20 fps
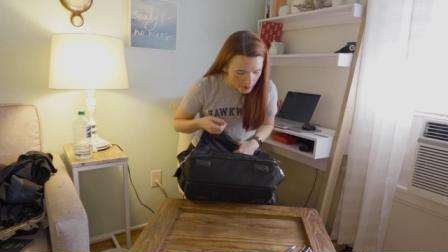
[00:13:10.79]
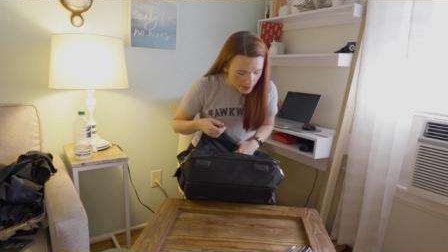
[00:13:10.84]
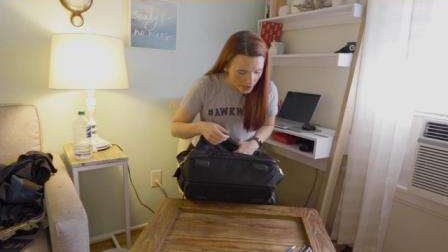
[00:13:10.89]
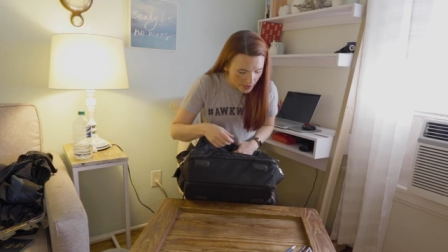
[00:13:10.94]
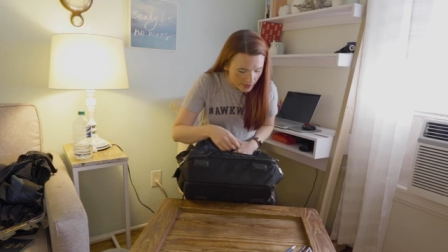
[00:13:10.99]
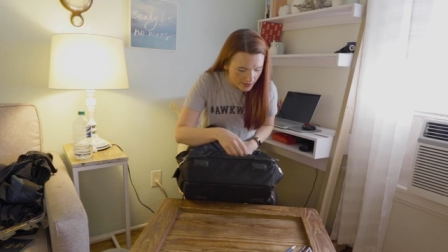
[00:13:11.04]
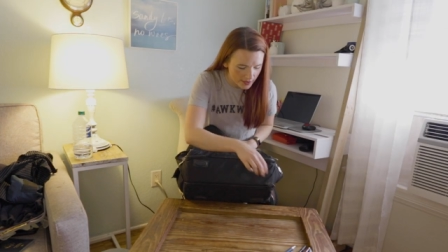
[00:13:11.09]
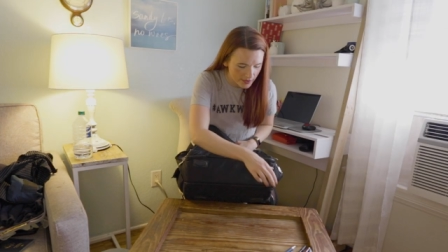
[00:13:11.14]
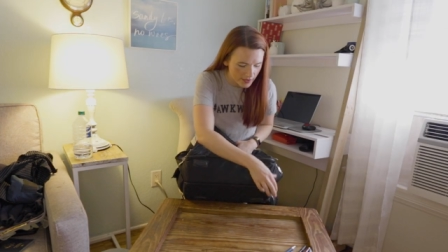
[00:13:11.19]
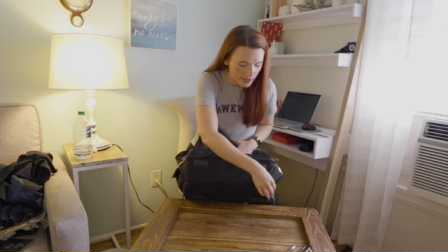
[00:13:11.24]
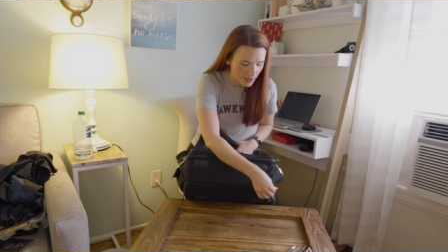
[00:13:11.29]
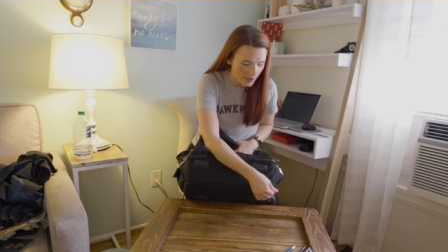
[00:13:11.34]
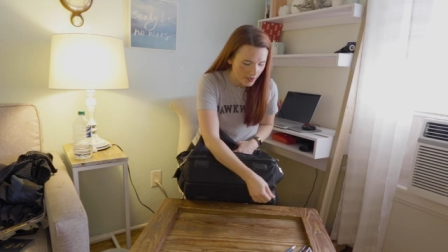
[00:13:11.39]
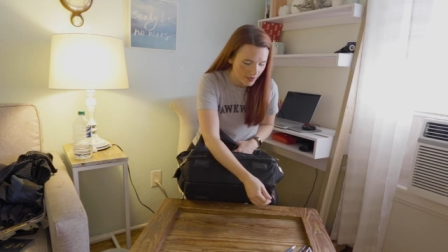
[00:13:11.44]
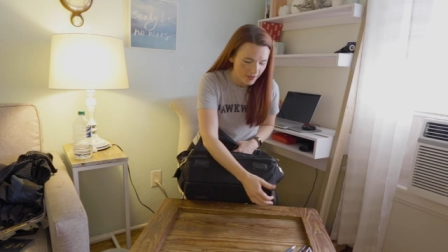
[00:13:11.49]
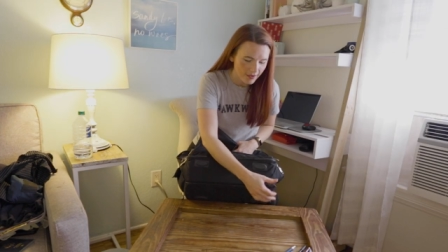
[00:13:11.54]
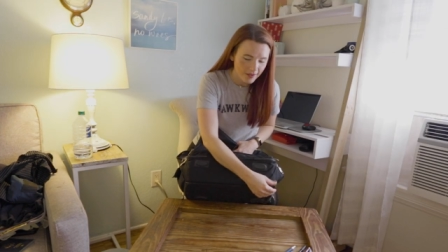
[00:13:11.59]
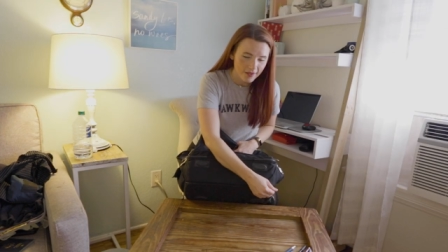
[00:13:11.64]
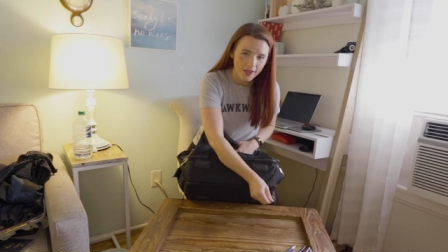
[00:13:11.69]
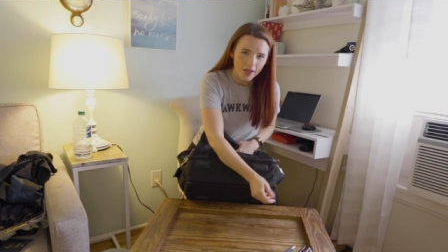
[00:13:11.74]
because the
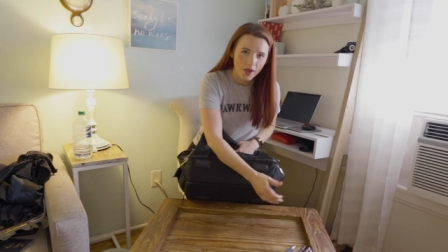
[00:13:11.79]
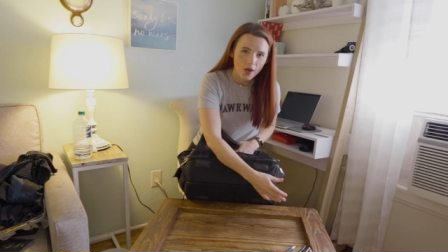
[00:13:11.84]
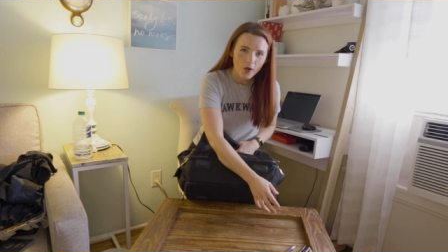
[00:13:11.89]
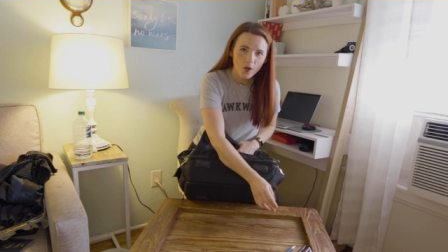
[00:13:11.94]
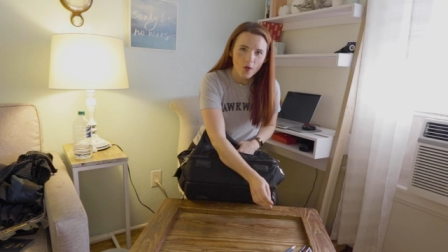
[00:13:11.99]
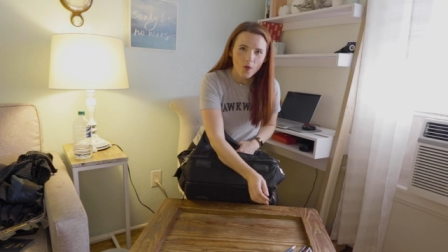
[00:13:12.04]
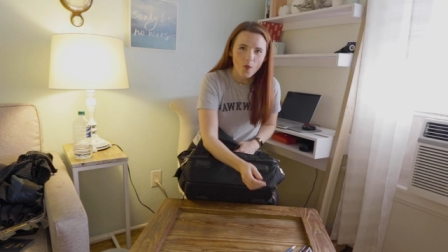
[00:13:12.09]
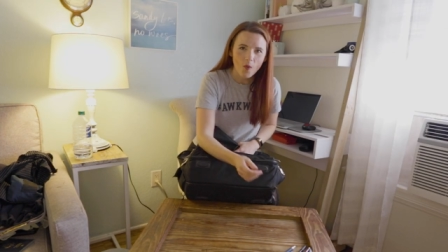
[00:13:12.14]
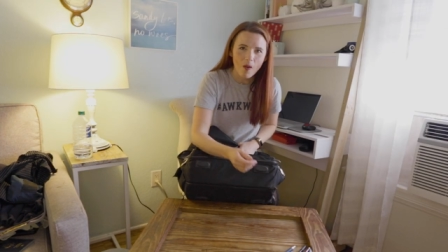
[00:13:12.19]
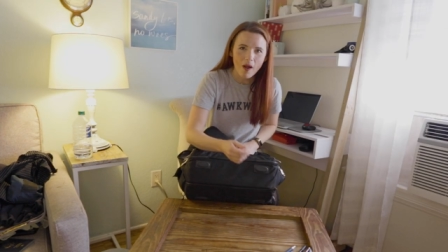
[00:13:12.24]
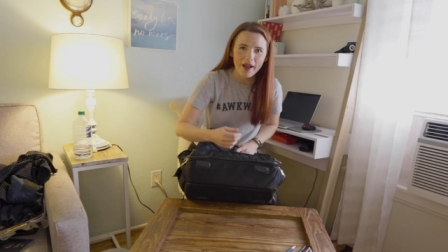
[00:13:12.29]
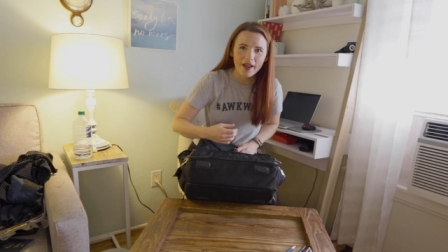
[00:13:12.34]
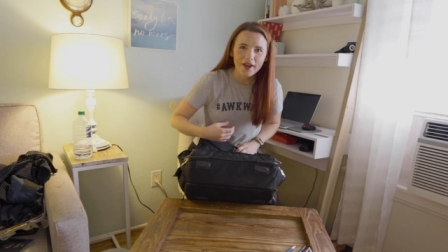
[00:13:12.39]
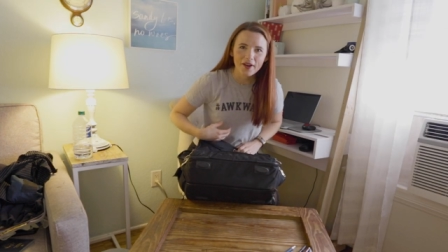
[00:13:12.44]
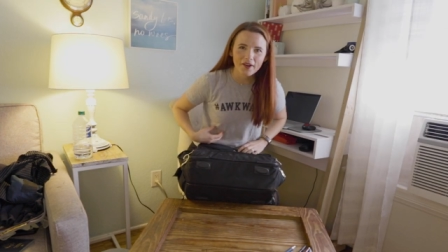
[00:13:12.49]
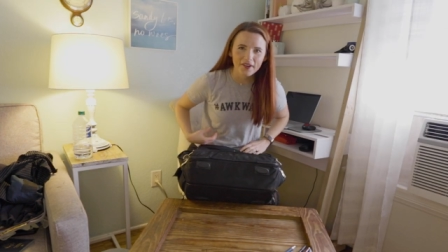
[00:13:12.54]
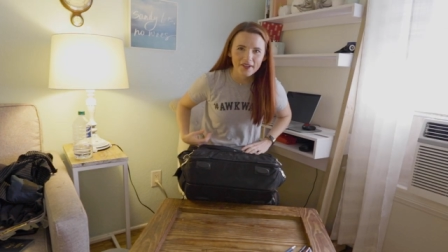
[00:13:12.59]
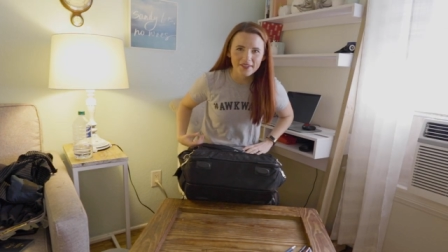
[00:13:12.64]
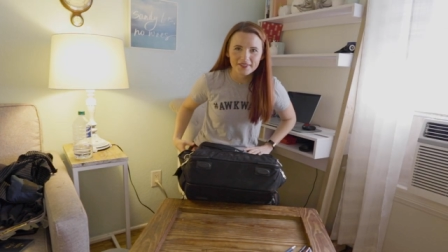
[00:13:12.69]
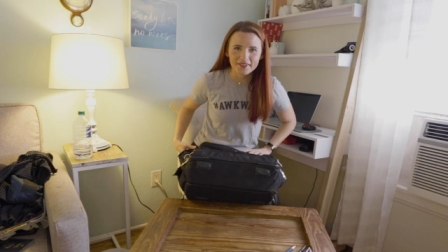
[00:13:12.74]

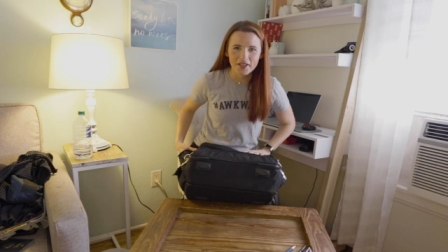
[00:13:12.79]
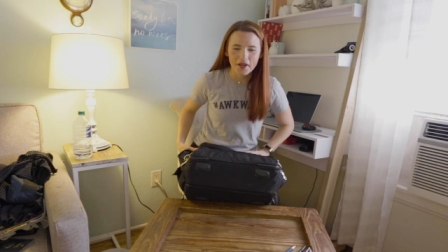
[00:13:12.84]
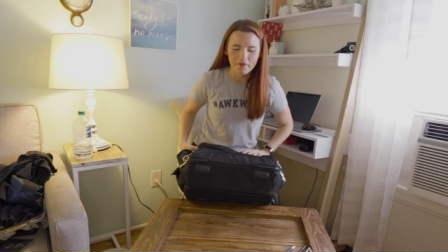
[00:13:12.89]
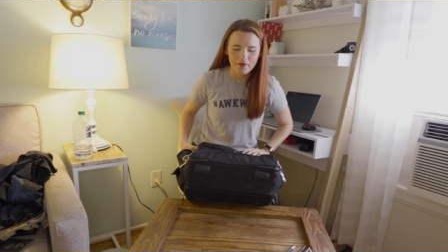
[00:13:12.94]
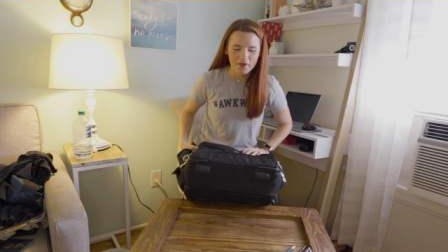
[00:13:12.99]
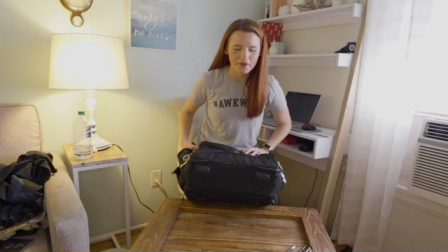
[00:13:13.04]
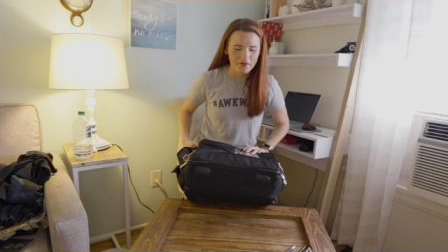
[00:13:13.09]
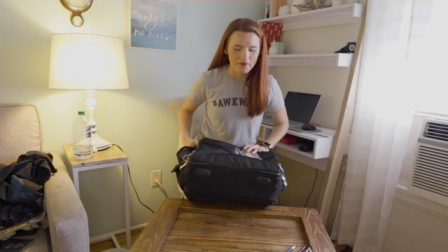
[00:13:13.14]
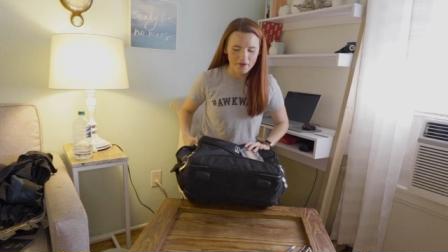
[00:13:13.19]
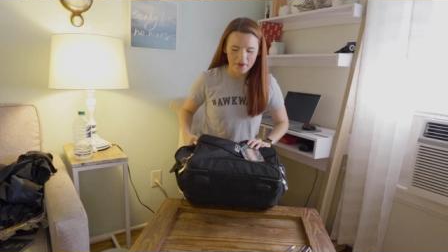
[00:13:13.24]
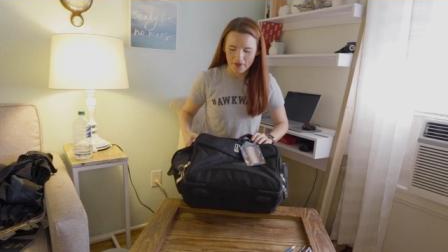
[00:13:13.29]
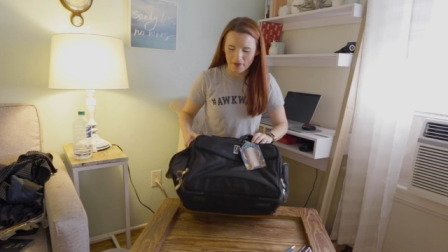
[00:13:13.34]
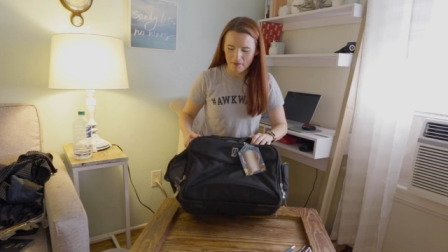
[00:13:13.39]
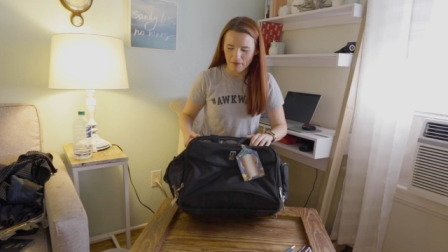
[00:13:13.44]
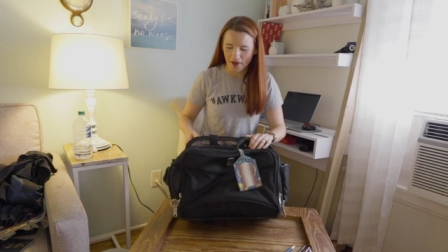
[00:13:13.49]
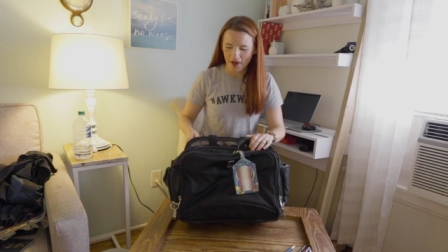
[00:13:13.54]
wire is coming through at the